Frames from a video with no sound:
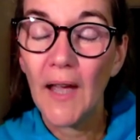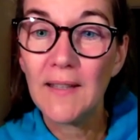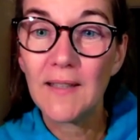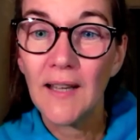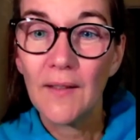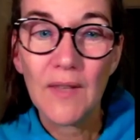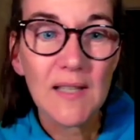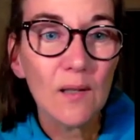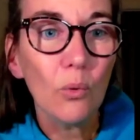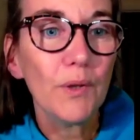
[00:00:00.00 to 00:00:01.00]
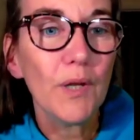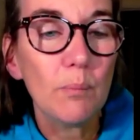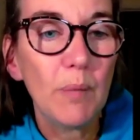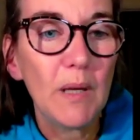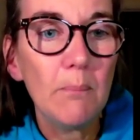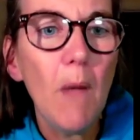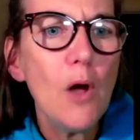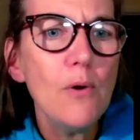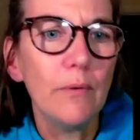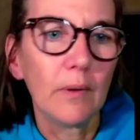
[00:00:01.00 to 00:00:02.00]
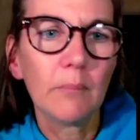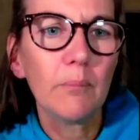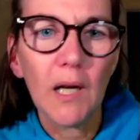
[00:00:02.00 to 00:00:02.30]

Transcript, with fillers: And this lawn has been mown